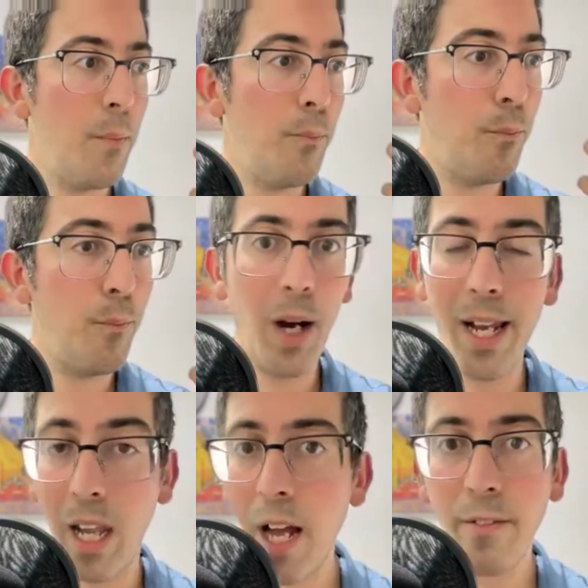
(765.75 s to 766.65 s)
My
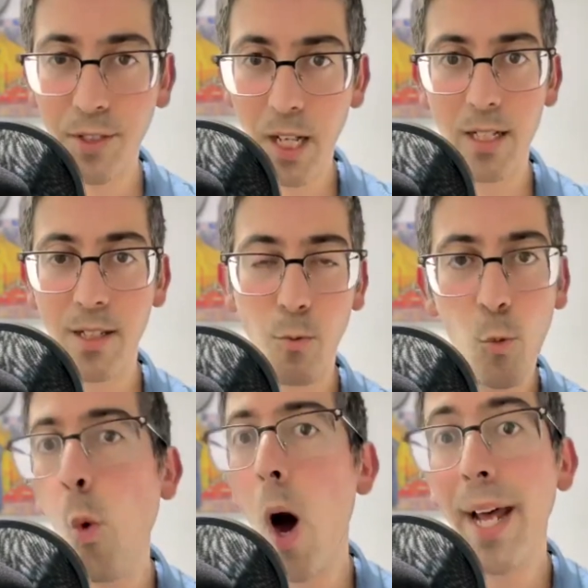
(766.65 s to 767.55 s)
life sucks.
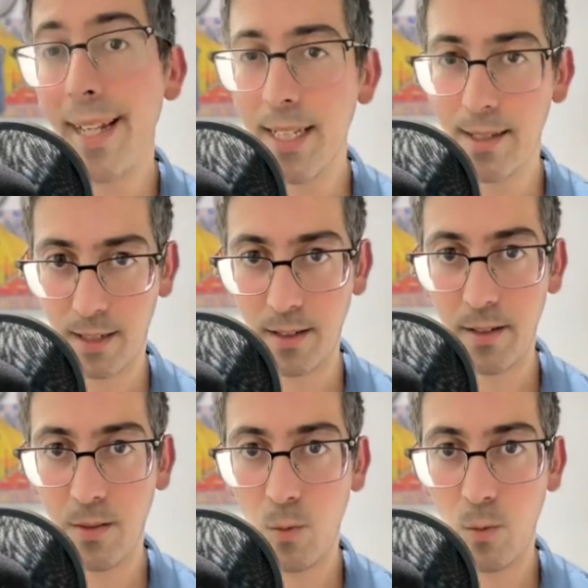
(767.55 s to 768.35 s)
What is it?